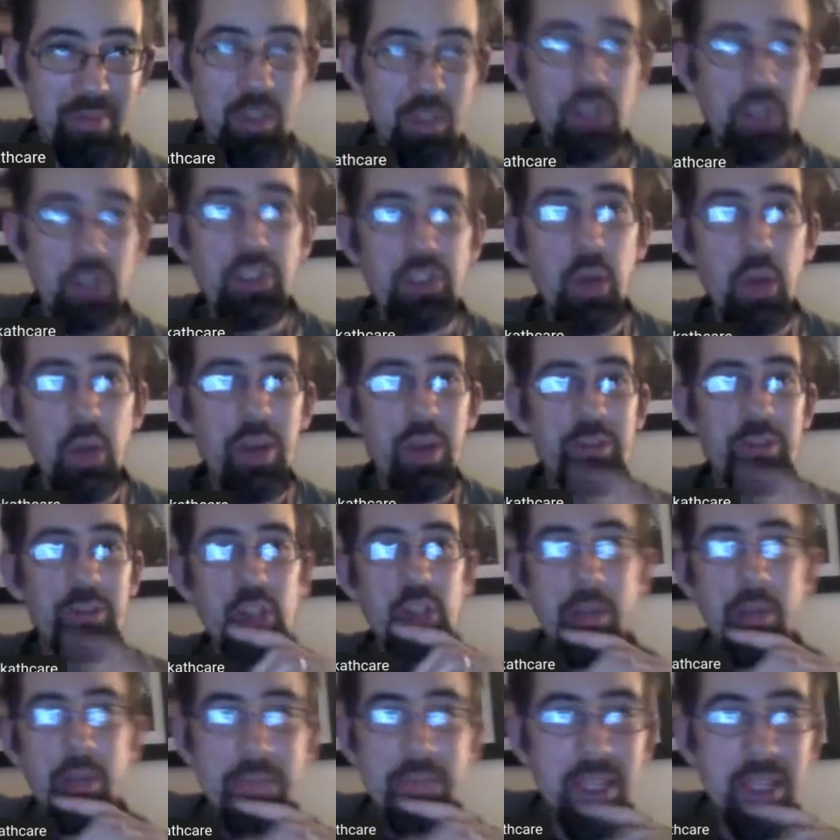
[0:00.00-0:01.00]
So if
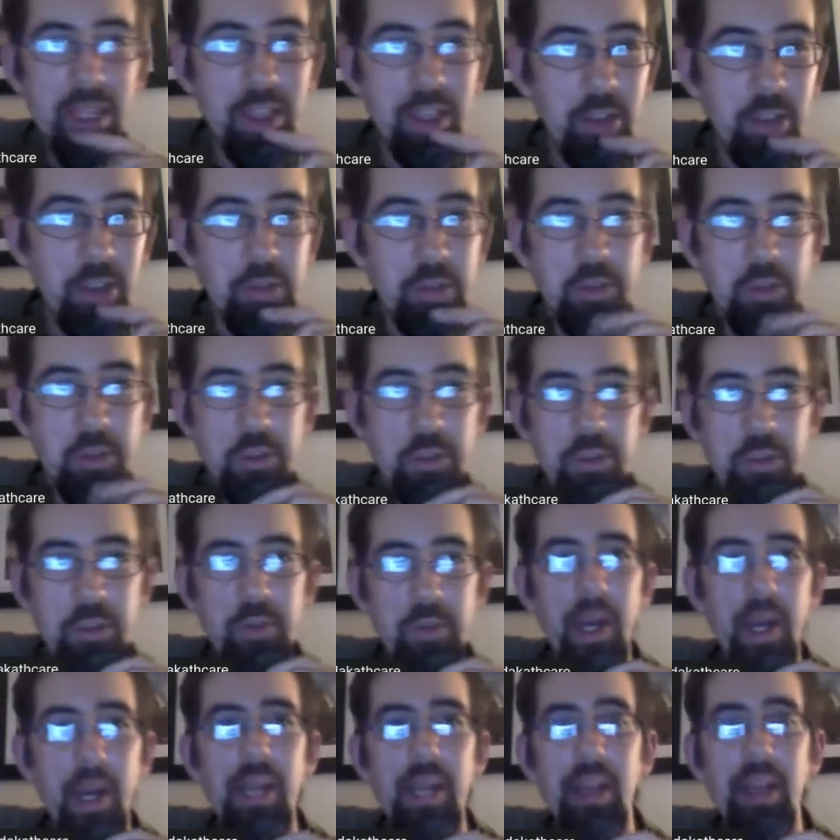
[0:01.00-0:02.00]
Trump did lose,
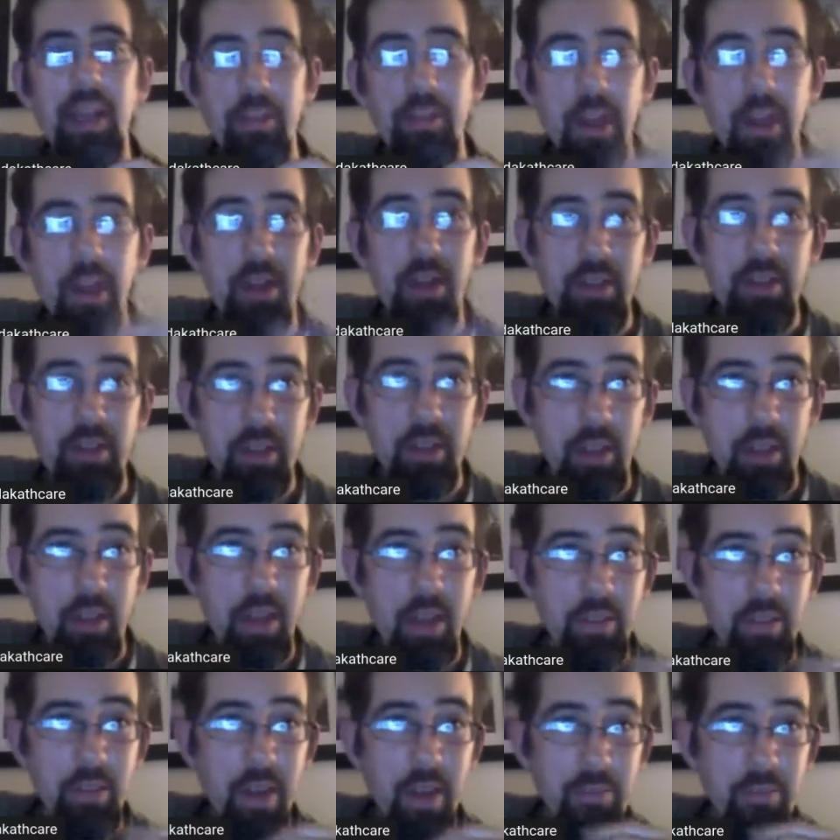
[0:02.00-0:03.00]
right?
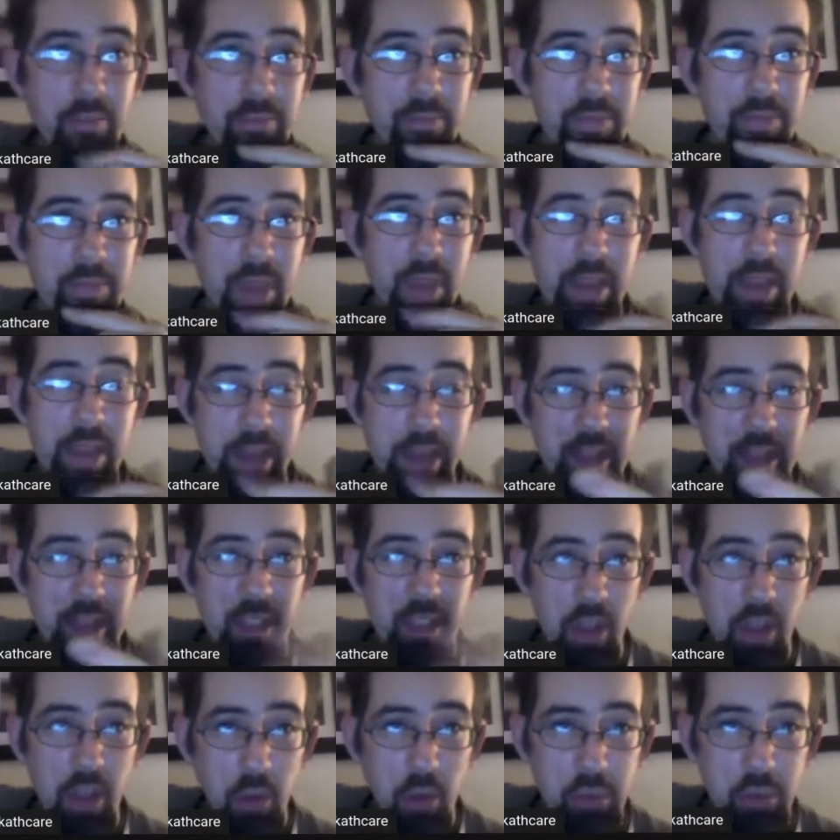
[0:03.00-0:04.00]
If it
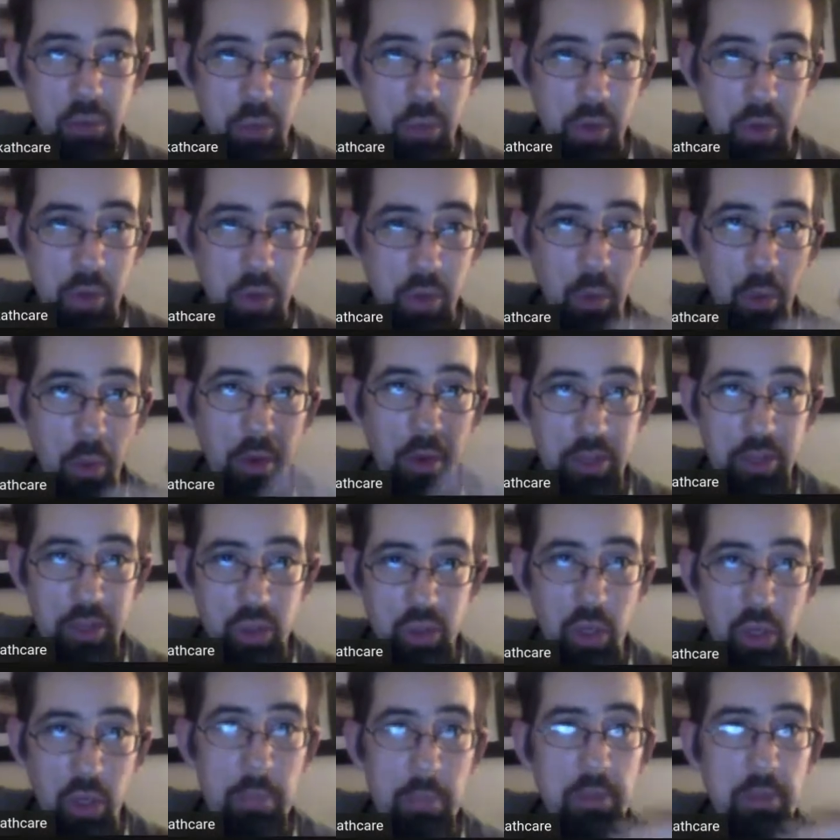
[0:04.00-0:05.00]
doesn't go through in court and
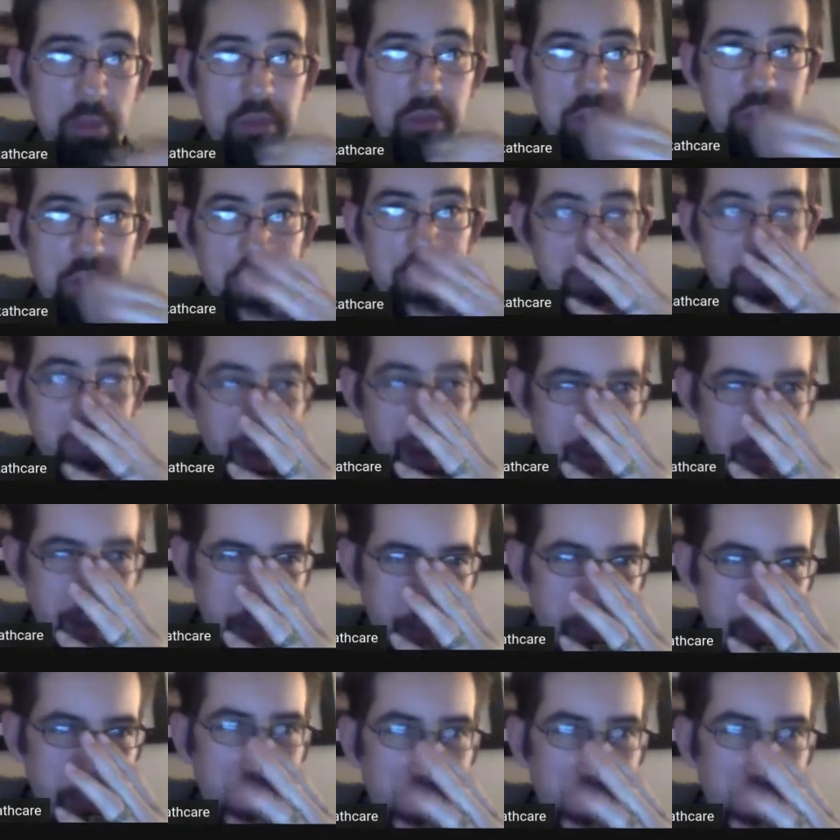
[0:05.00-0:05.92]
Trump loses, right?